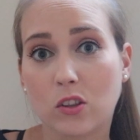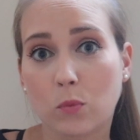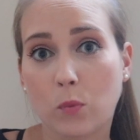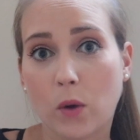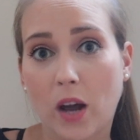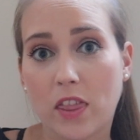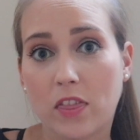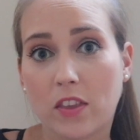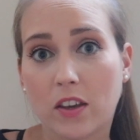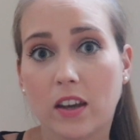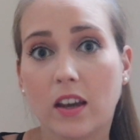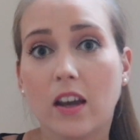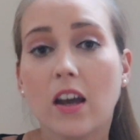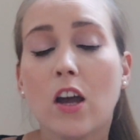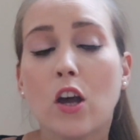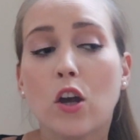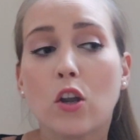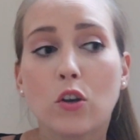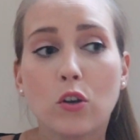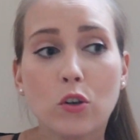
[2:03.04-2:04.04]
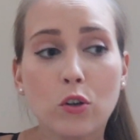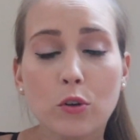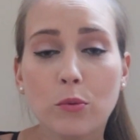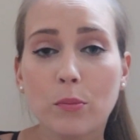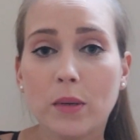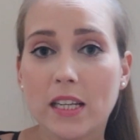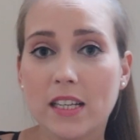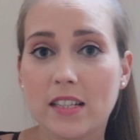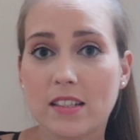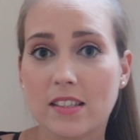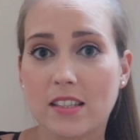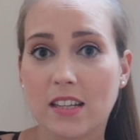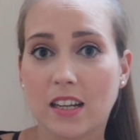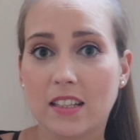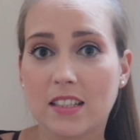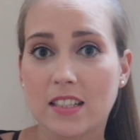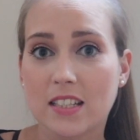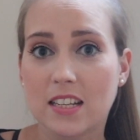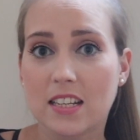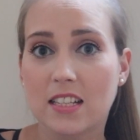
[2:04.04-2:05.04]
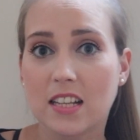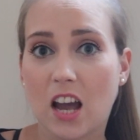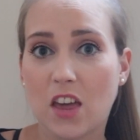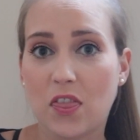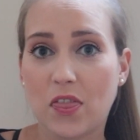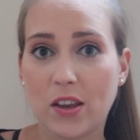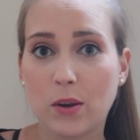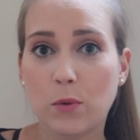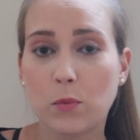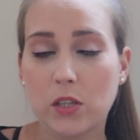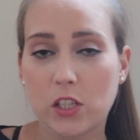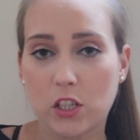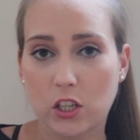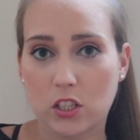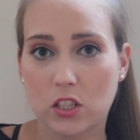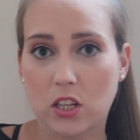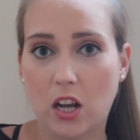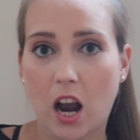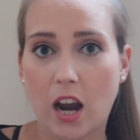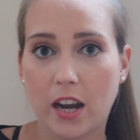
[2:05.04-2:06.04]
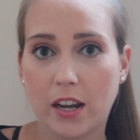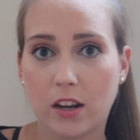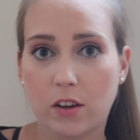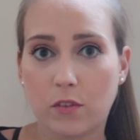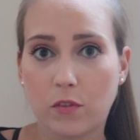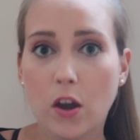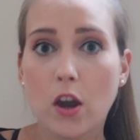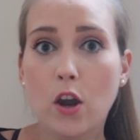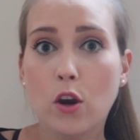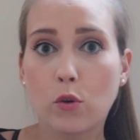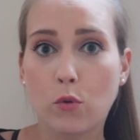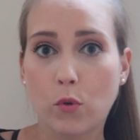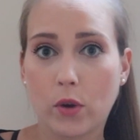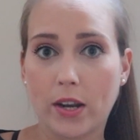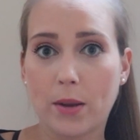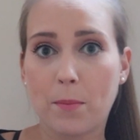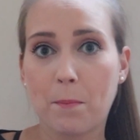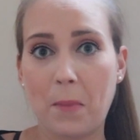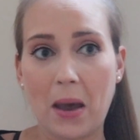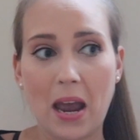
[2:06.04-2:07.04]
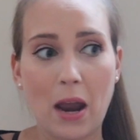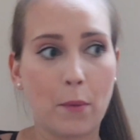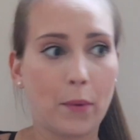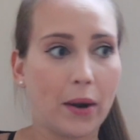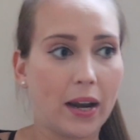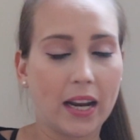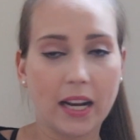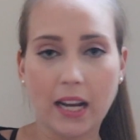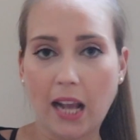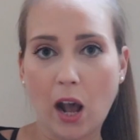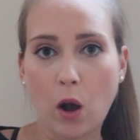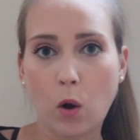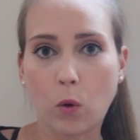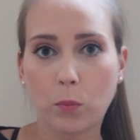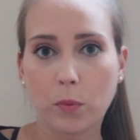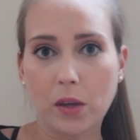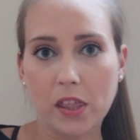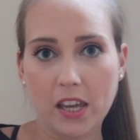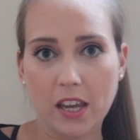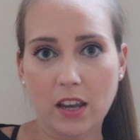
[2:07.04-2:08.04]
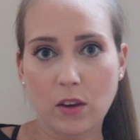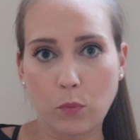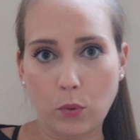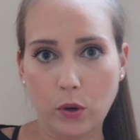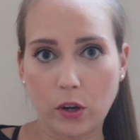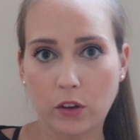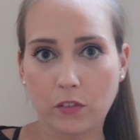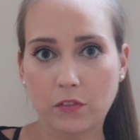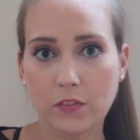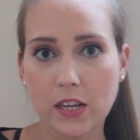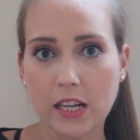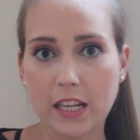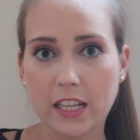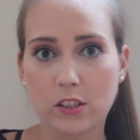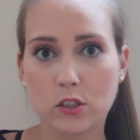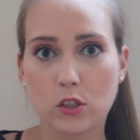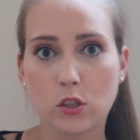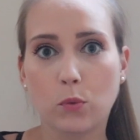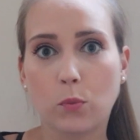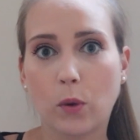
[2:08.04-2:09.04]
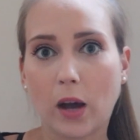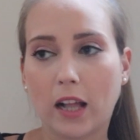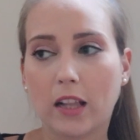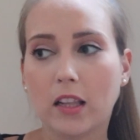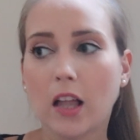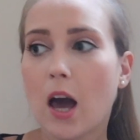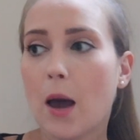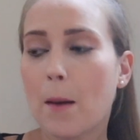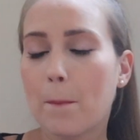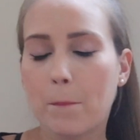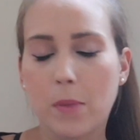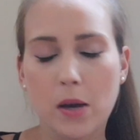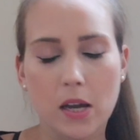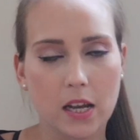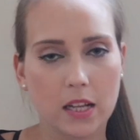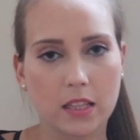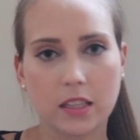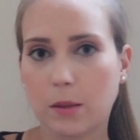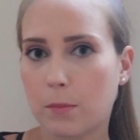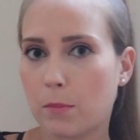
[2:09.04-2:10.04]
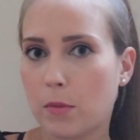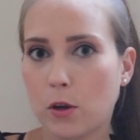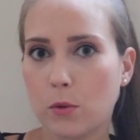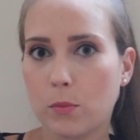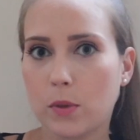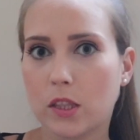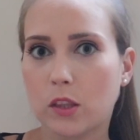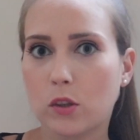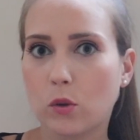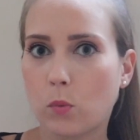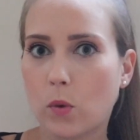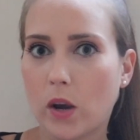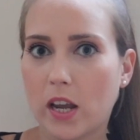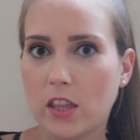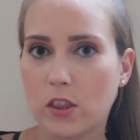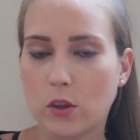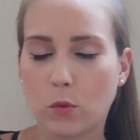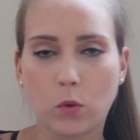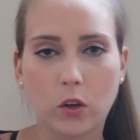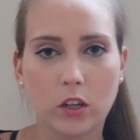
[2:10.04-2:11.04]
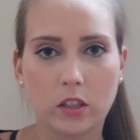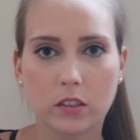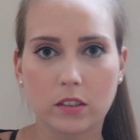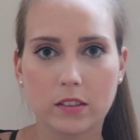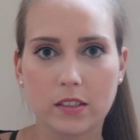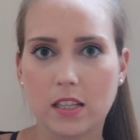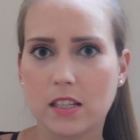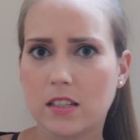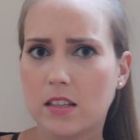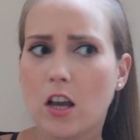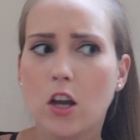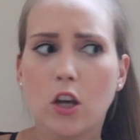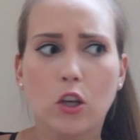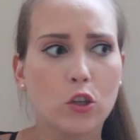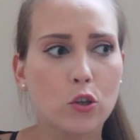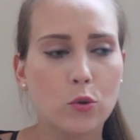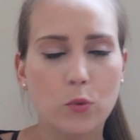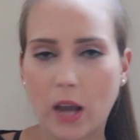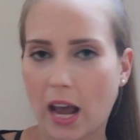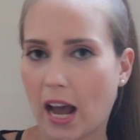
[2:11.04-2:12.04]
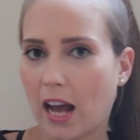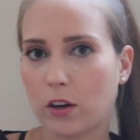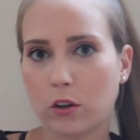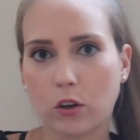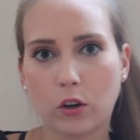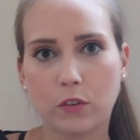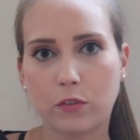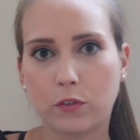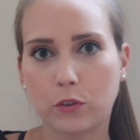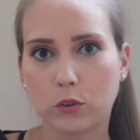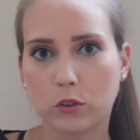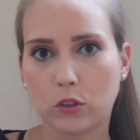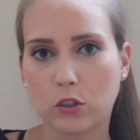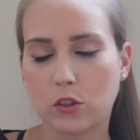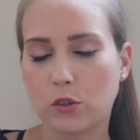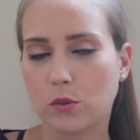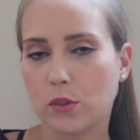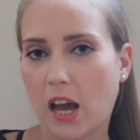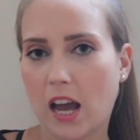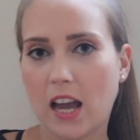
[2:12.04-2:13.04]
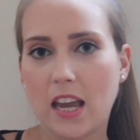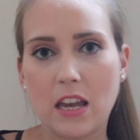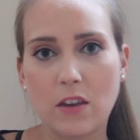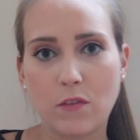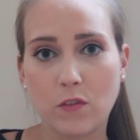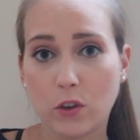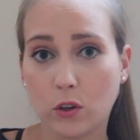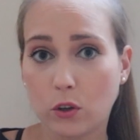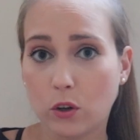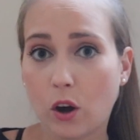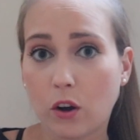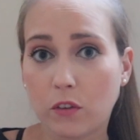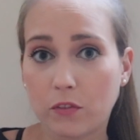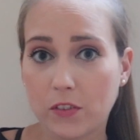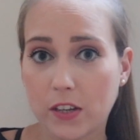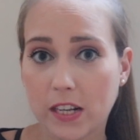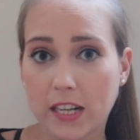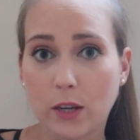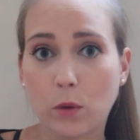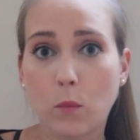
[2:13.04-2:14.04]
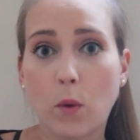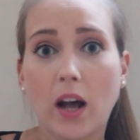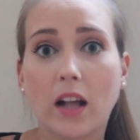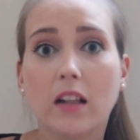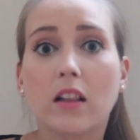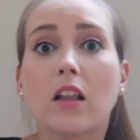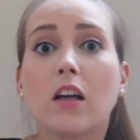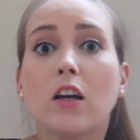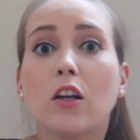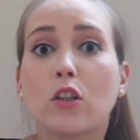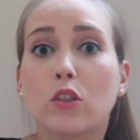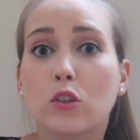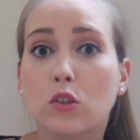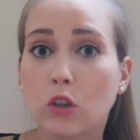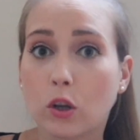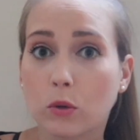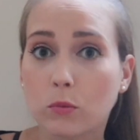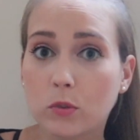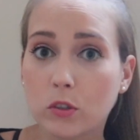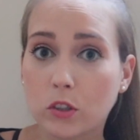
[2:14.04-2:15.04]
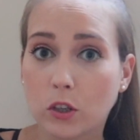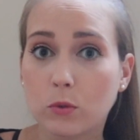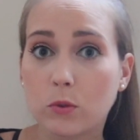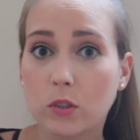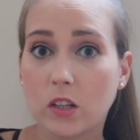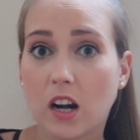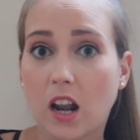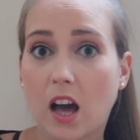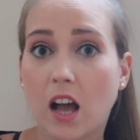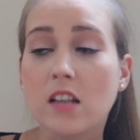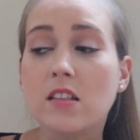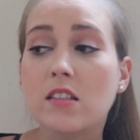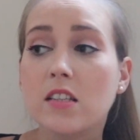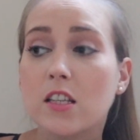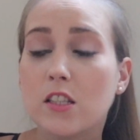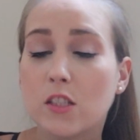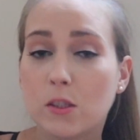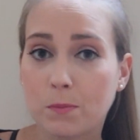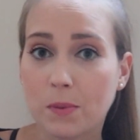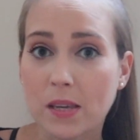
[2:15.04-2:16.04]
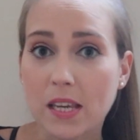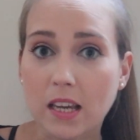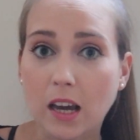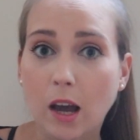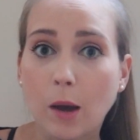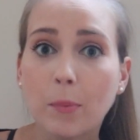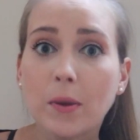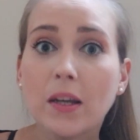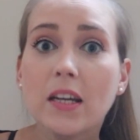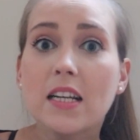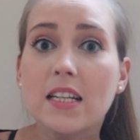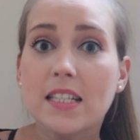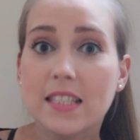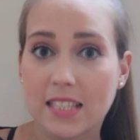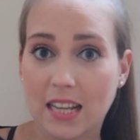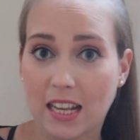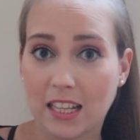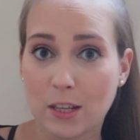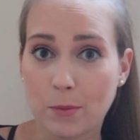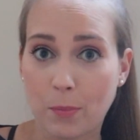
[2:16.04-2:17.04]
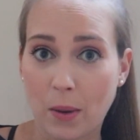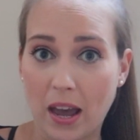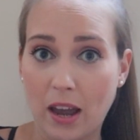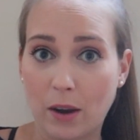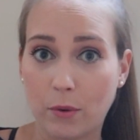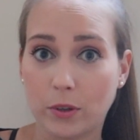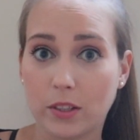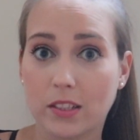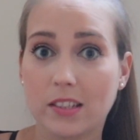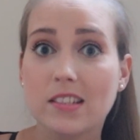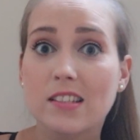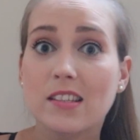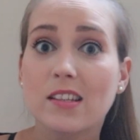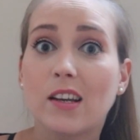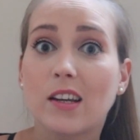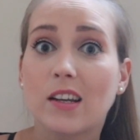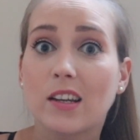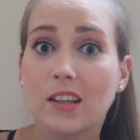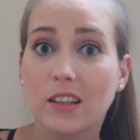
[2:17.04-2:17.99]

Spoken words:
the weather, normally as dancers, I think we just kind of grin and bear it and get on with it if we're not feeling too well. But at the moment, the way the world is, you cannot afford to do that. If you're not feeling well, don't go to class, speak up, tell your parents.